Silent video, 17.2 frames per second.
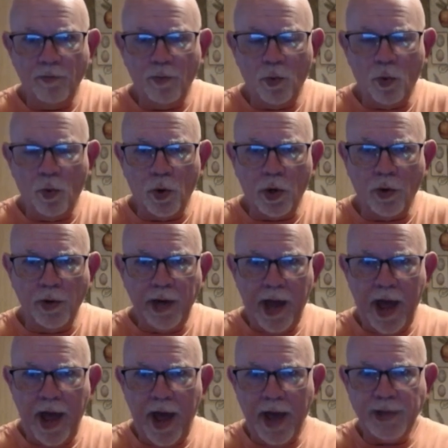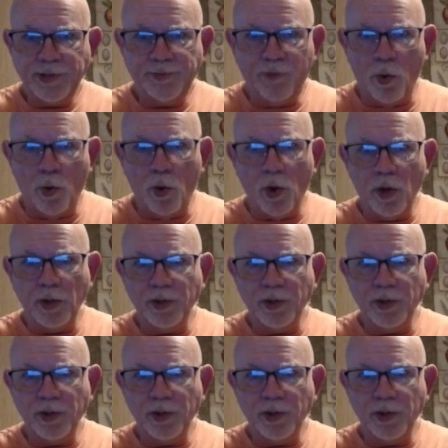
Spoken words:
We're going to ask for